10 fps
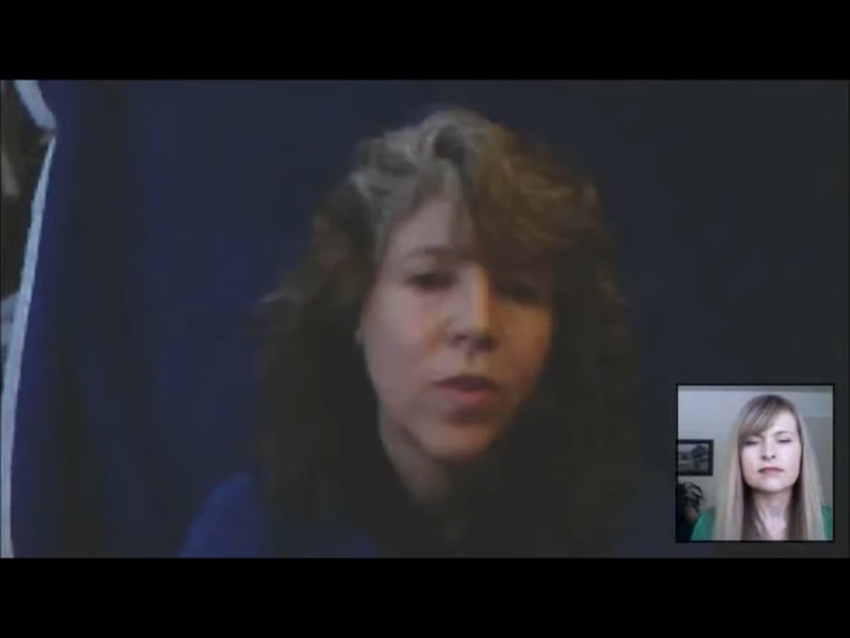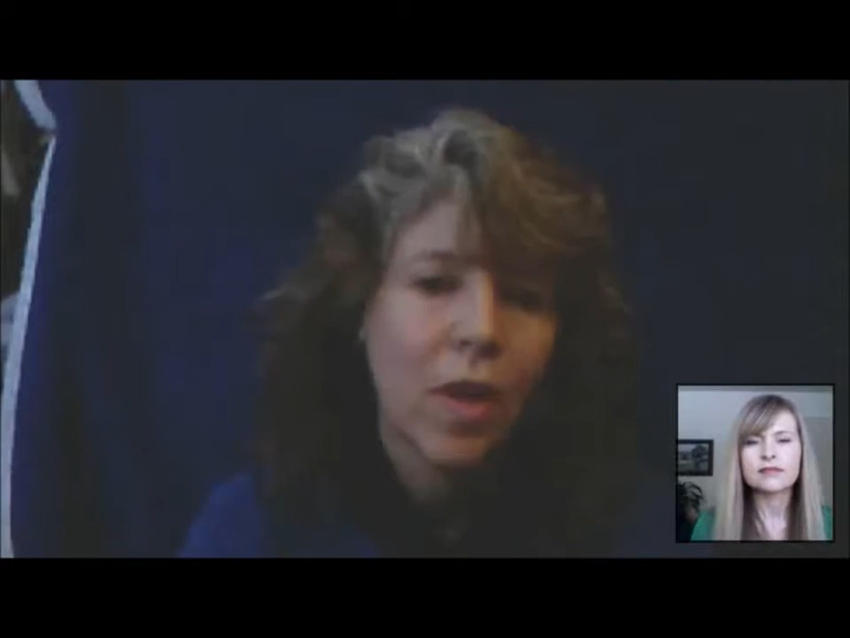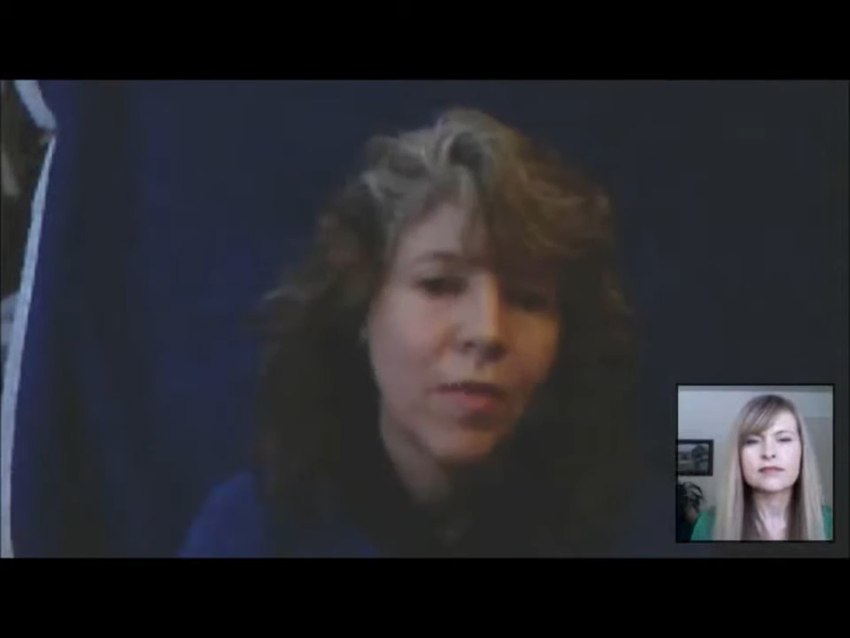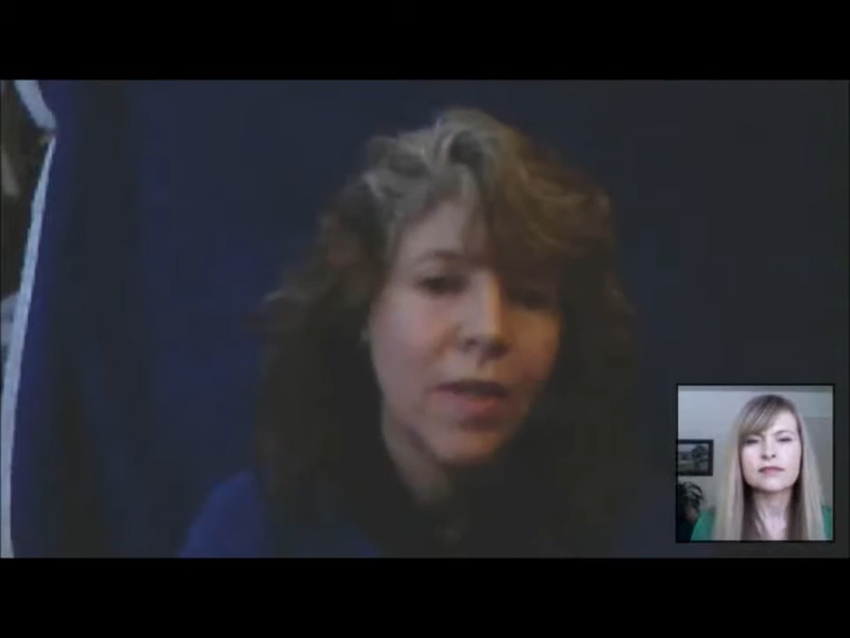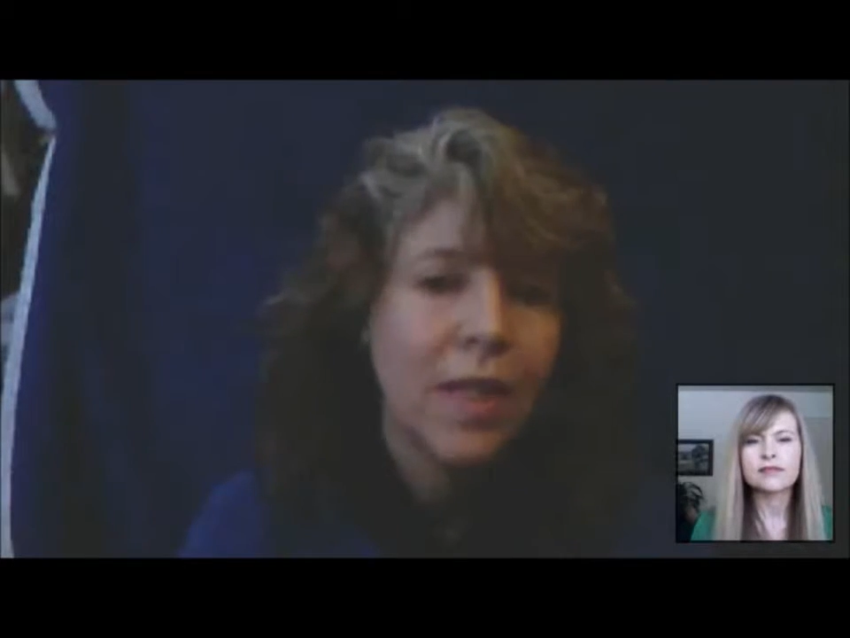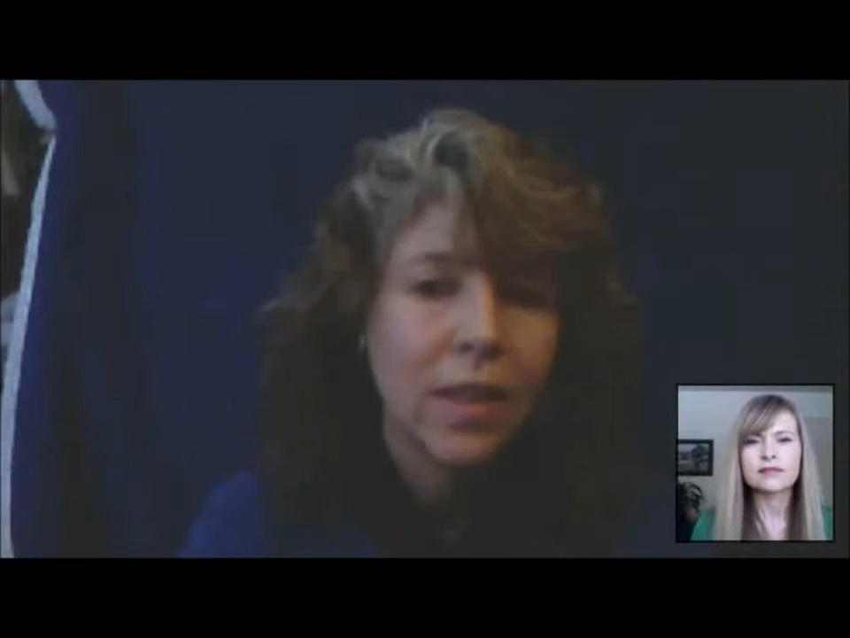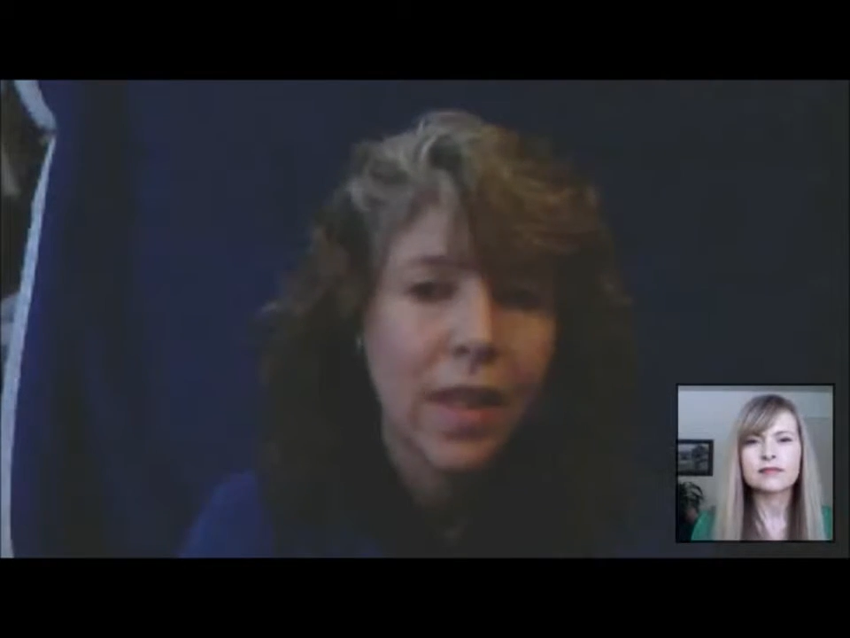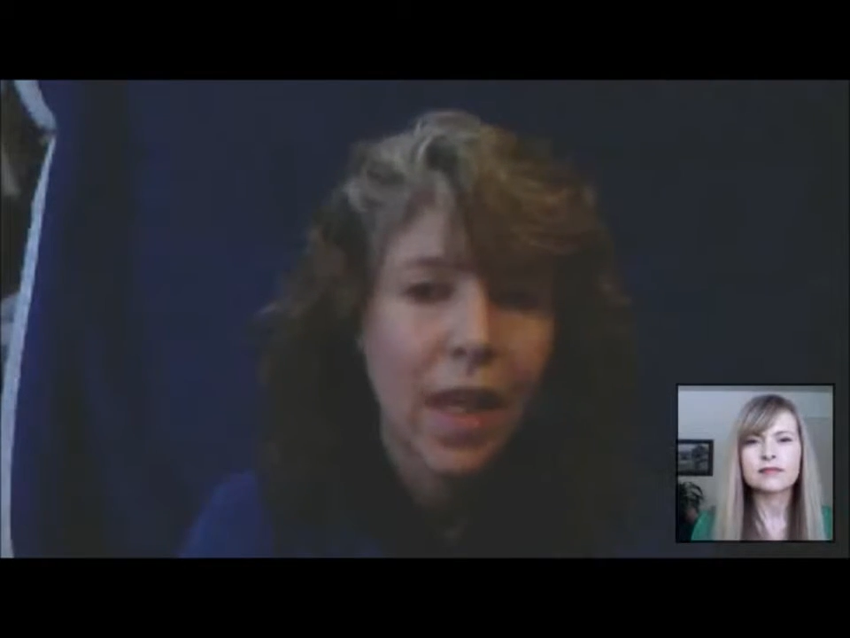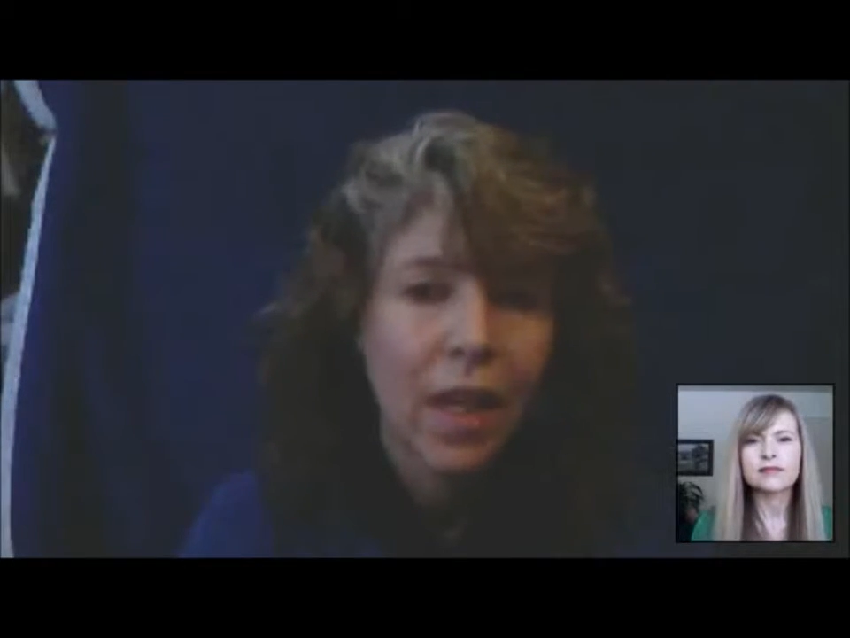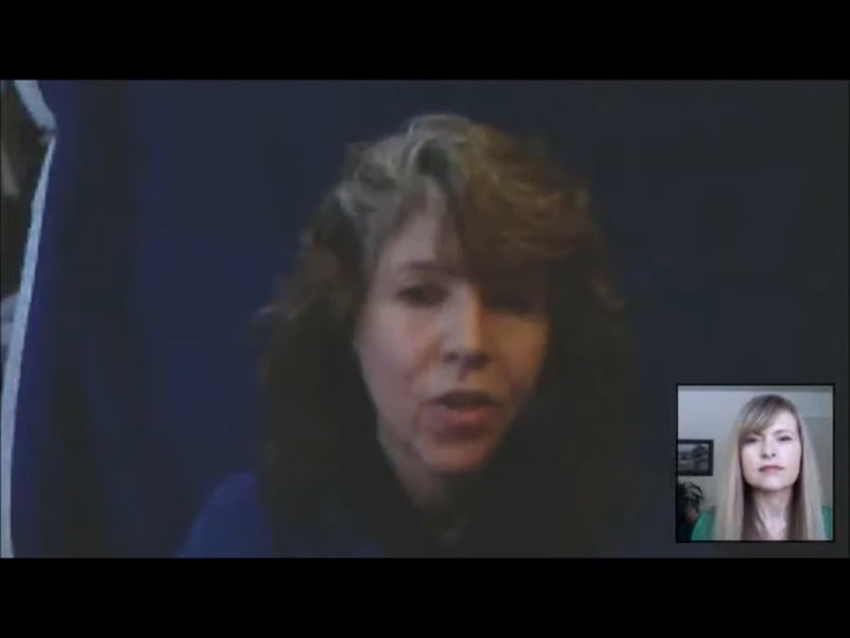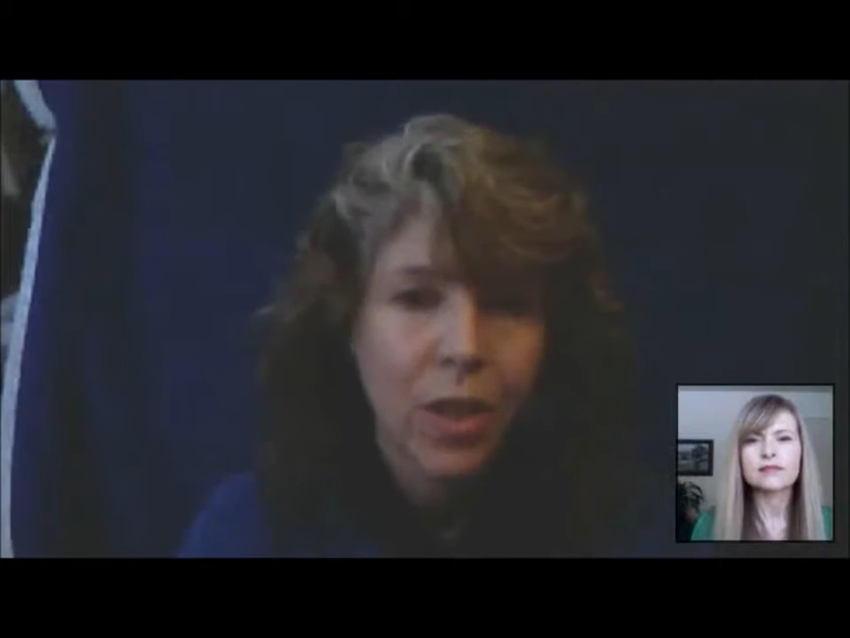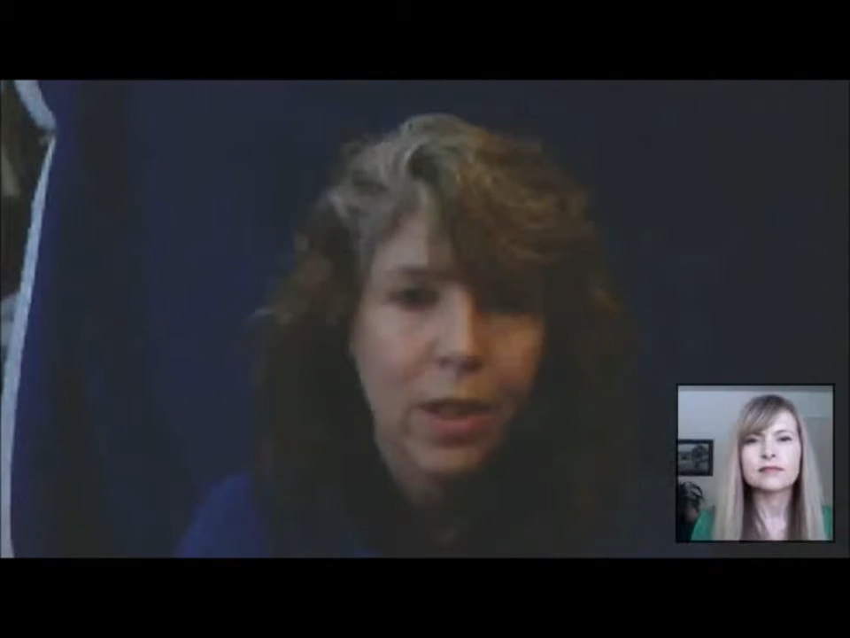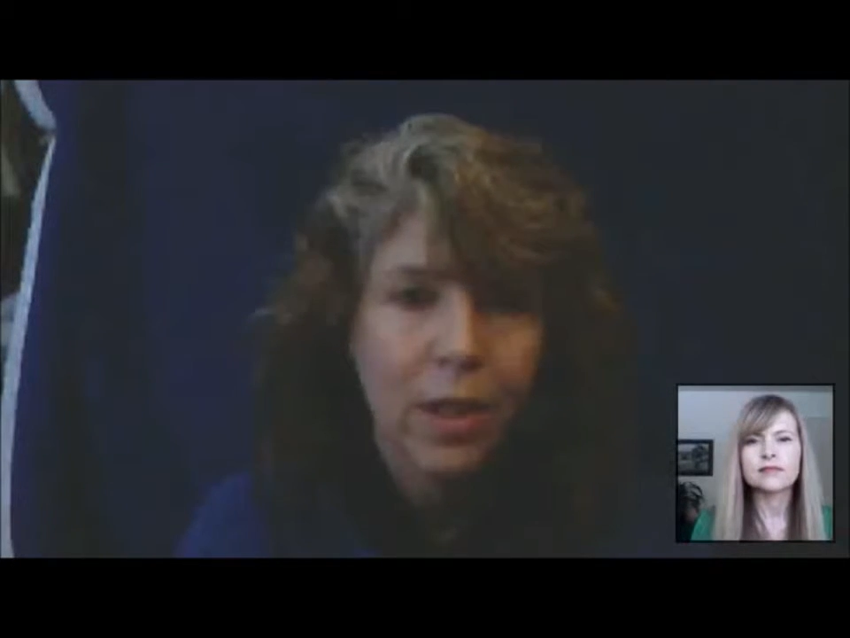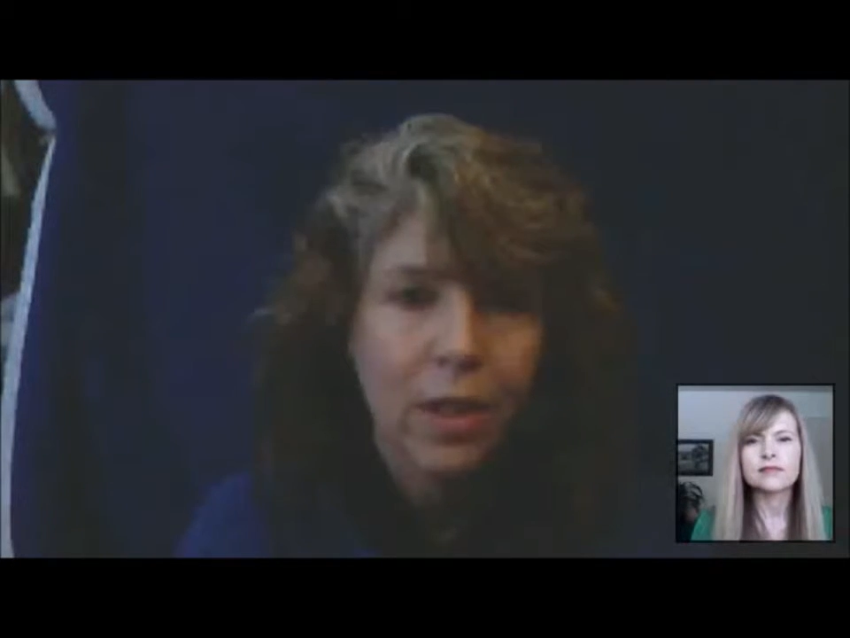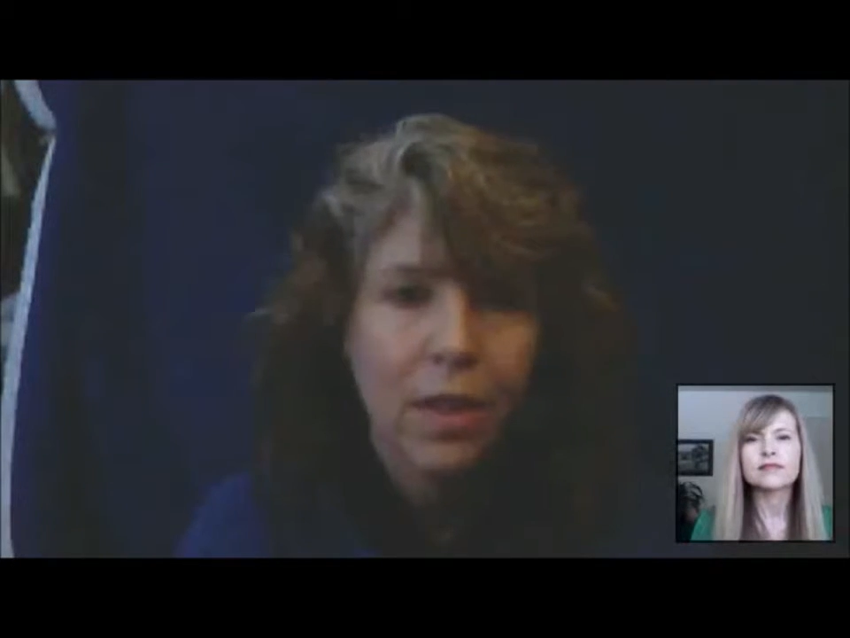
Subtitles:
dolphin healing energy.